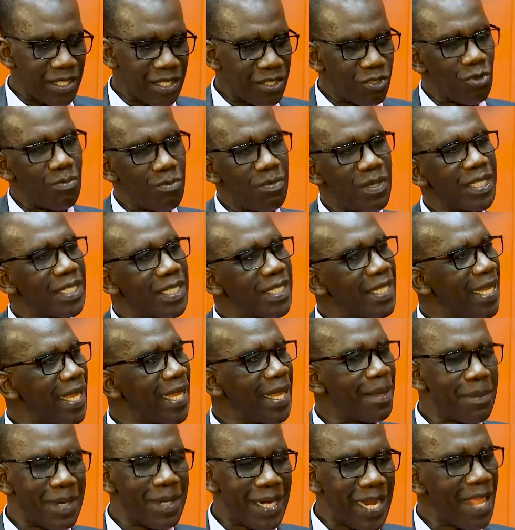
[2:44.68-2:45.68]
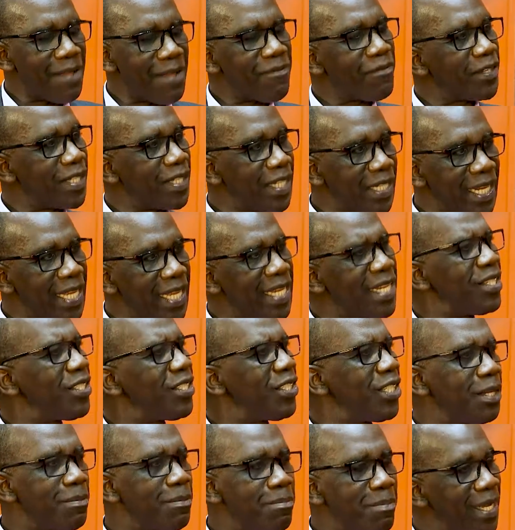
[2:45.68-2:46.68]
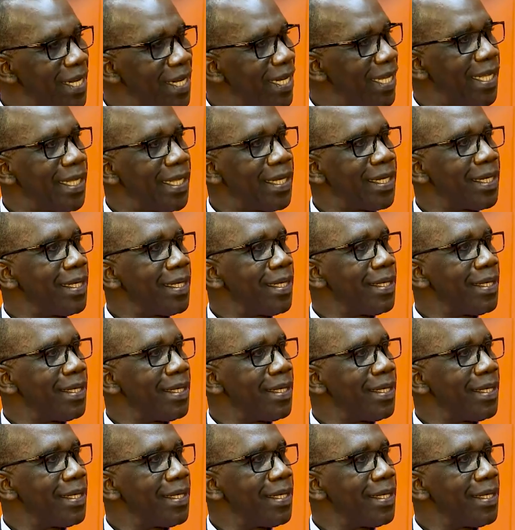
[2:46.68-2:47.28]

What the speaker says: so much time and effort and energy and money in.